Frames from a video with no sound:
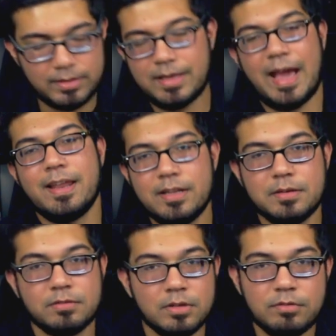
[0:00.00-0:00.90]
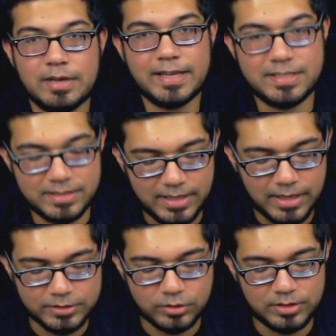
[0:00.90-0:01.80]
Canon related
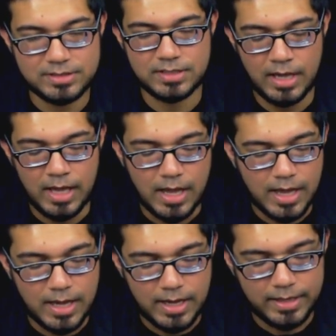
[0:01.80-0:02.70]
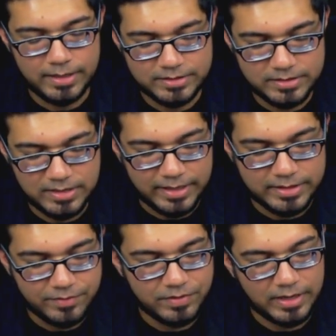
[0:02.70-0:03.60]
gear. So this is slightly different.